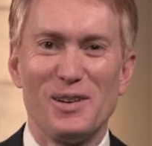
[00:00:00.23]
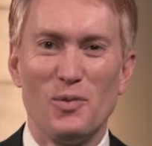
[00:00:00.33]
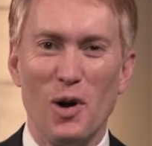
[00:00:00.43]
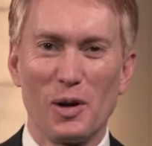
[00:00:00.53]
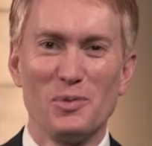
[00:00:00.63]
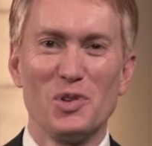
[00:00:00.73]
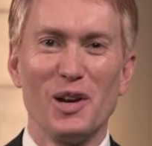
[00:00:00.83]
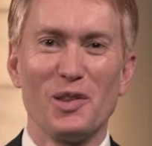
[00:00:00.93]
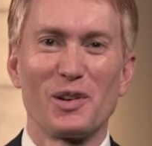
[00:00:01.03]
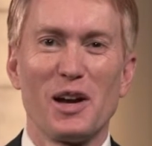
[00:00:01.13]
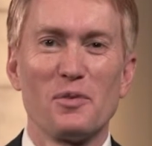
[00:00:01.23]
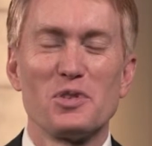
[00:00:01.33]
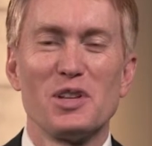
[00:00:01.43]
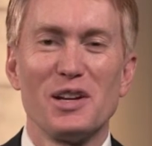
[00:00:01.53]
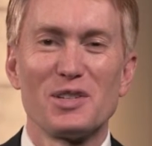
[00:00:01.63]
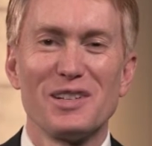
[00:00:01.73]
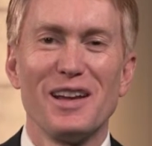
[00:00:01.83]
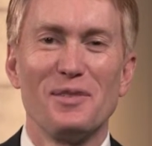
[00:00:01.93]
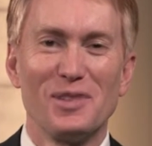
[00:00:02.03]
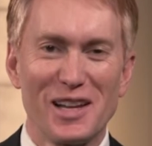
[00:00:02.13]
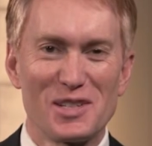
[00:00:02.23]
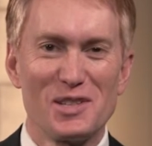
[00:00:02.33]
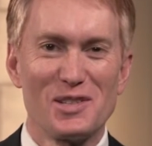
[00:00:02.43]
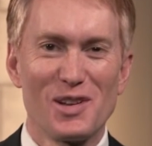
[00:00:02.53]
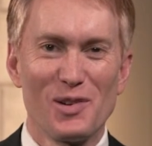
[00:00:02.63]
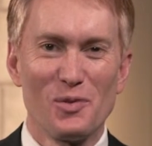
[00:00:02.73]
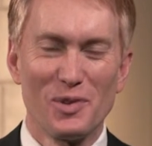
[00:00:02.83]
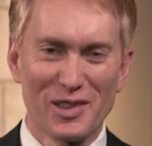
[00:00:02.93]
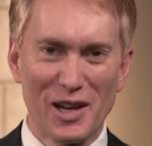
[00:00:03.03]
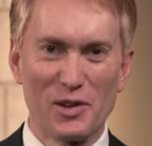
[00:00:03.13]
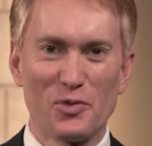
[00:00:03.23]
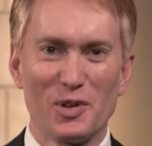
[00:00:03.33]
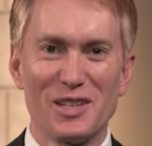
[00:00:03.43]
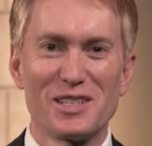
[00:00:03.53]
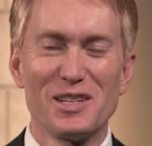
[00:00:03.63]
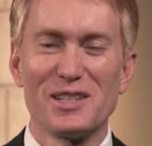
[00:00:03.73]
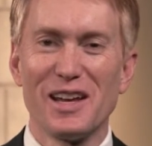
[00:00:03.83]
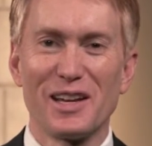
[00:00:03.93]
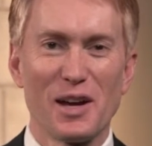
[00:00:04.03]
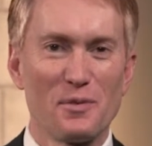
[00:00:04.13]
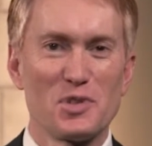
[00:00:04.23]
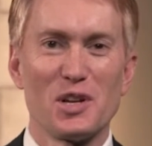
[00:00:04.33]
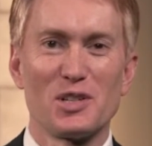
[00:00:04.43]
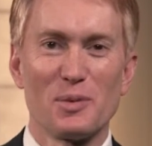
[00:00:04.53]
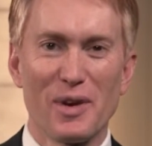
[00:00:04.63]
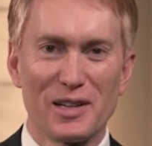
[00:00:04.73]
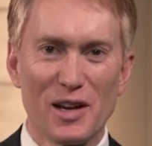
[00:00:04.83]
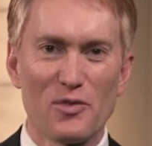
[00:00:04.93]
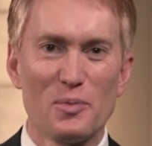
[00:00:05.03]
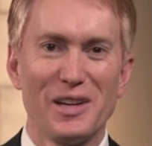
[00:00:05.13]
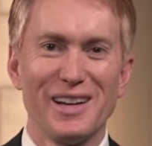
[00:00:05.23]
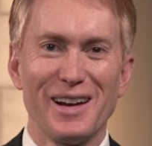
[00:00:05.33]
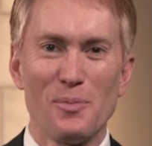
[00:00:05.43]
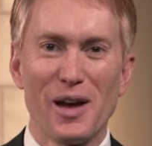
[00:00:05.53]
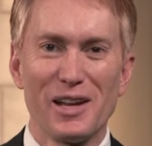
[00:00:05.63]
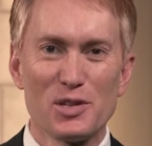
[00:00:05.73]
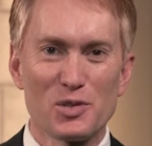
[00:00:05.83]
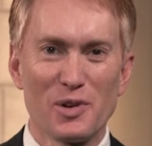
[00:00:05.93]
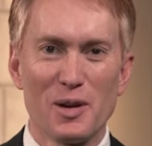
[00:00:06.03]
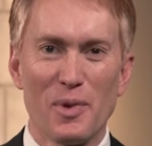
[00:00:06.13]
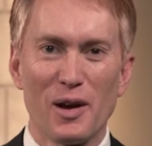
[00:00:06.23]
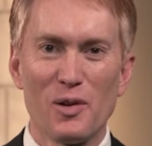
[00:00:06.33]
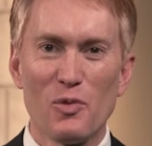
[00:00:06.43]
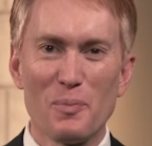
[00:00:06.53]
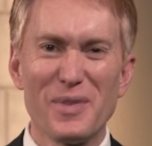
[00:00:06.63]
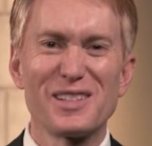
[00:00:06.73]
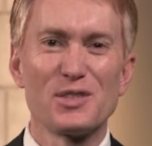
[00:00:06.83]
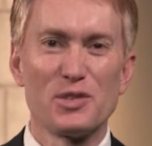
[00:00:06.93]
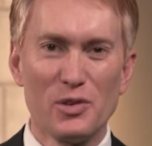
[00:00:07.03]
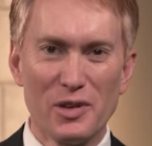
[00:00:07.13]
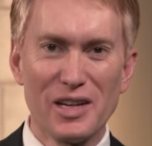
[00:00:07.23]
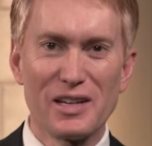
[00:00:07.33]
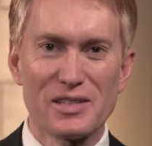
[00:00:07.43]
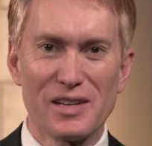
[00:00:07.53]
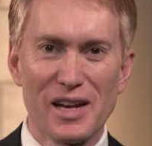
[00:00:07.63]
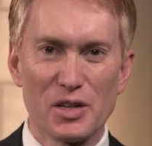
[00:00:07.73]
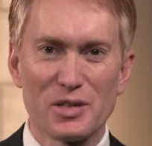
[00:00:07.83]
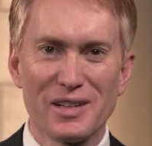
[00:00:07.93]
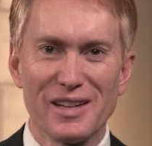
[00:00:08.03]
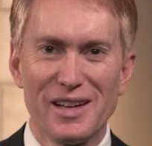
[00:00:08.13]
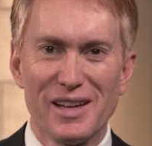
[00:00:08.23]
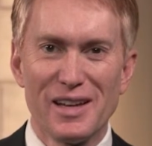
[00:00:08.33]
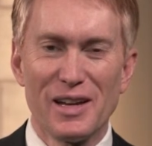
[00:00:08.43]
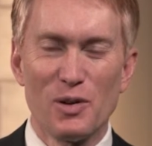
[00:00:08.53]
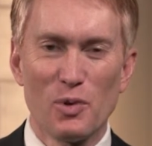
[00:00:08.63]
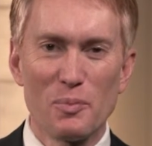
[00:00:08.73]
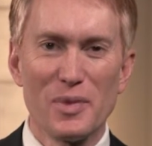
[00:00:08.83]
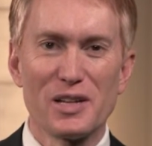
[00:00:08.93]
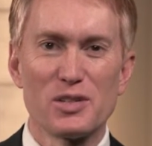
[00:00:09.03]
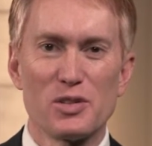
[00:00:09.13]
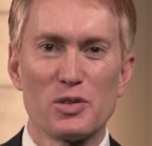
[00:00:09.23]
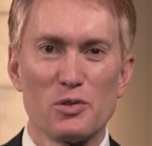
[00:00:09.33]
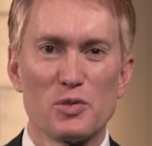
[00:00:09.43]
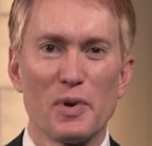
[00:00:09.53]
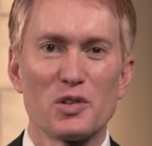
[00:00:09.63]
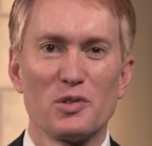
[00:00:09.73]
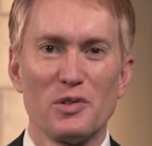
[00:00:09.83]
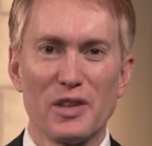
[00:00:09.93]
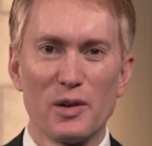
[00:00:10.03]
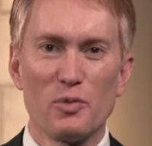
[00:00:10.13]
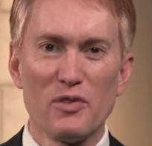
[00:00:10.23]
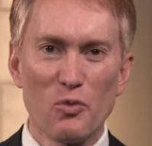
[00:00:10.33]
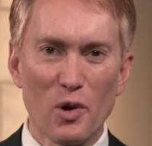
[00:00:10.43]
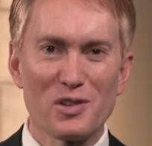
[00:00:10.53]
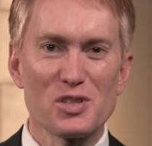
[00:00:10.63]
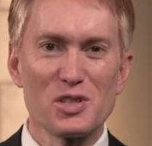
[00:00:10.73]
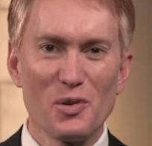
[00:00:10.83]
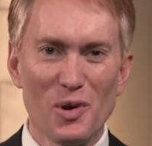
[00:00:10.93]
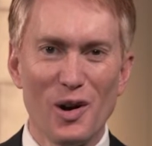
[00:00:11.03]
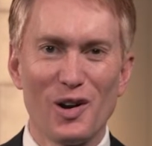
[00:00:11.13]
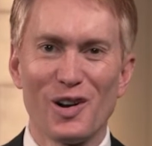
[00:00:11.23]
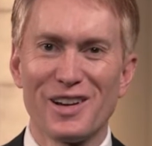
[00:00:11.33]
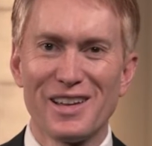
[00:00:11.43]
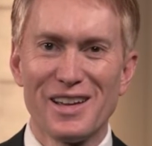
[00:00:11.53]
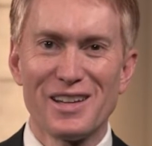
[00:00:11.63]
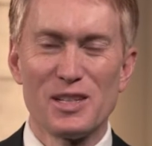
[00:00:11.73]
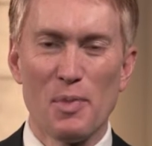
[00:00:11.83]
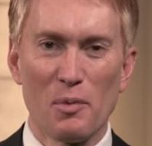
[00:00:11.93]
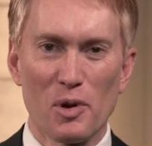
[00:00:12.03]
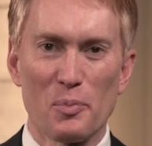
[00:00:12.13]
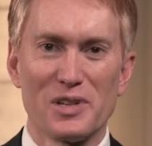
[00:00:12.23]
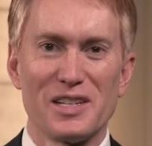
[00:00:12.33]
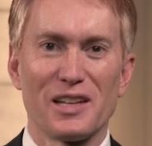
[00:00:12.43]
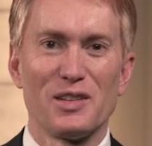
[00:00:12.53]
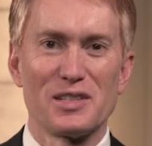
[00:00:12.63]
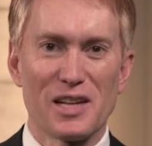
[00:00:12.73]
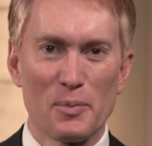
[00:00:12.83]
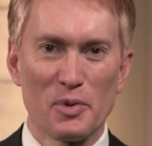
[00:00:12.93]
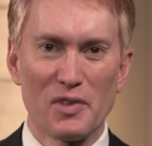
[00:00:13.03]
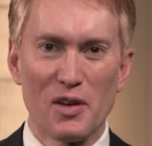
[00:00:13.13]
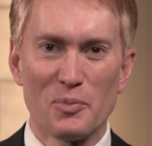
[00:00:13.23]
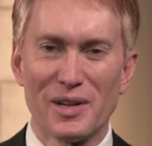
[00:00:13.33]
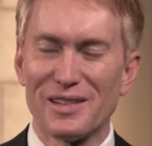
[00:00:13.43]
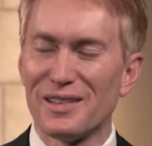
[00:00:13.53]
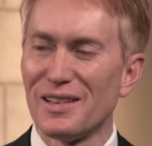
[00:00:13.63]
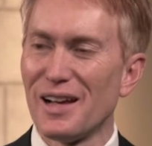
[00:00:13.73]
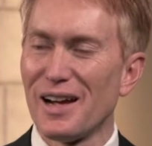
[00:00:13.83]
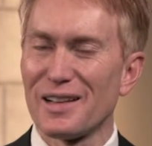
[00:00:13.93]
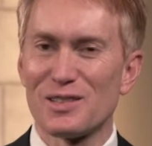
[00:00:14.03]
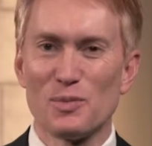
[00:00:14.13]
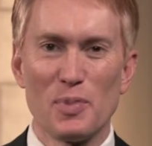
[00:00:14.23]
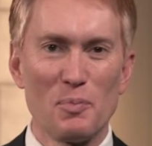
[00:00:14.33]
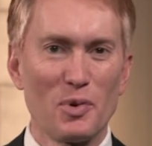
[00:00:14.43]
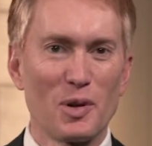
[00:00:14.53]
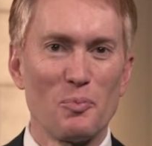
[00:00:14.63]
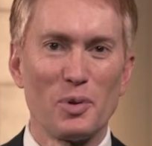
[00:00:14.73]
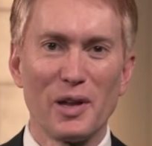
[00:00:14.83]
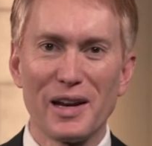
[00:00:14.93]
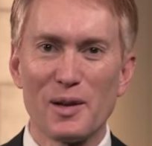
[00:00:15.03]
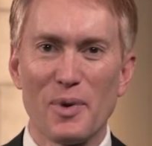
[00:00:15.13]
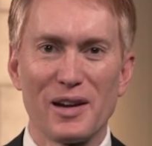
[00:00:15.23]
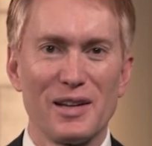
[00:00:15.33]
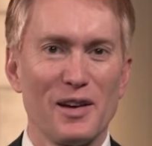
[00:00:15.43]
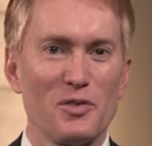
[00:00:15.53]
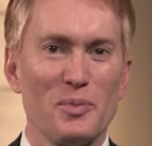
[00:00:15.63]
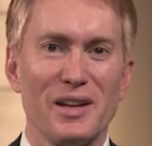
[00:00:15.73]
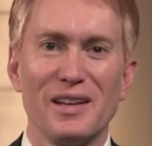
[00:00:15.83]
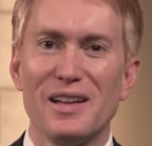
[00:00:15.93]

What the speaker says: Welcome to another conversation of Lessons with Lankford. This is a conversation about government and about history and about what makes us unique as a nation and what makes us so special that we've worked so hard to be able to protect this type of government. Lots of people complain about government.